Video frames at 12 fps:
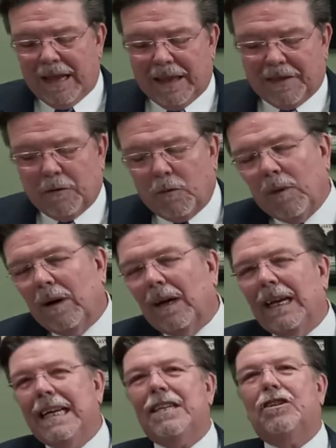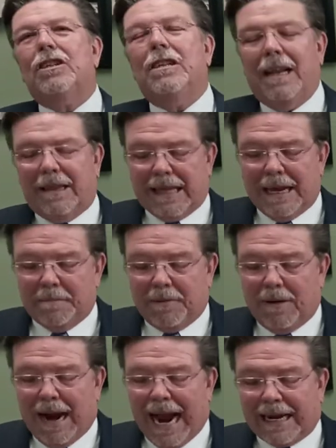The religion that they
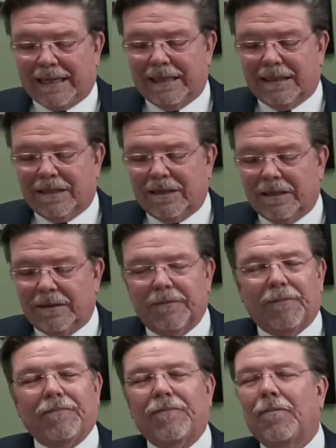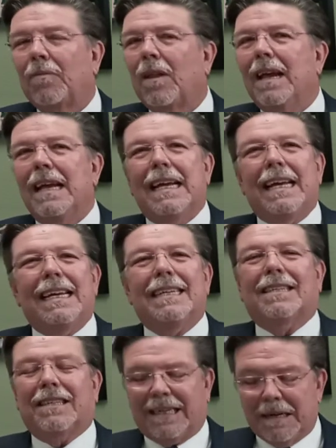practice
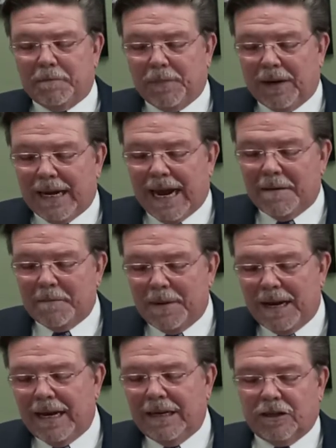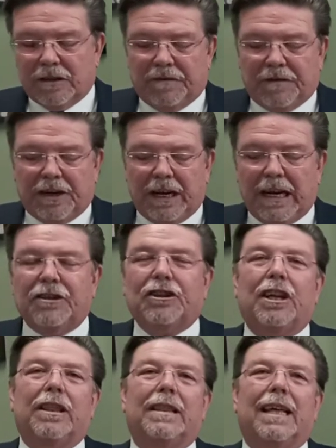is simply a means of
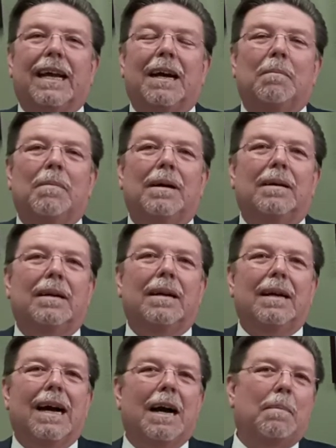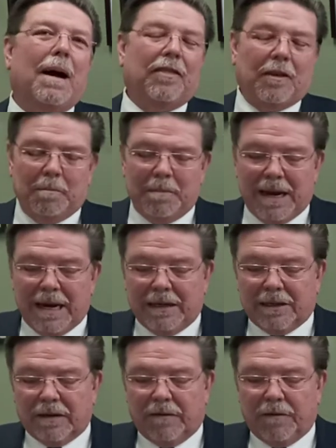teaching them about the
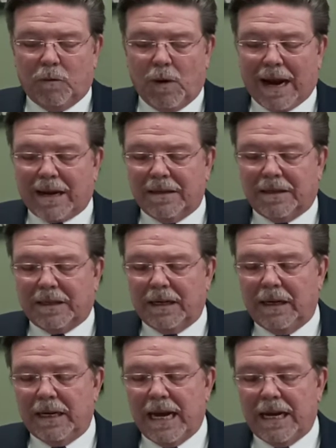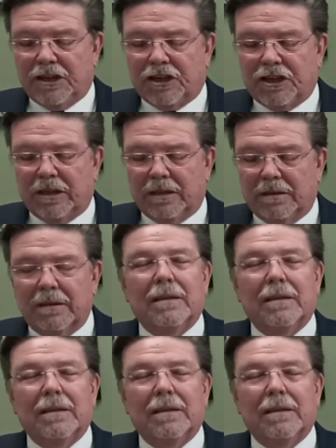means of reconciliation.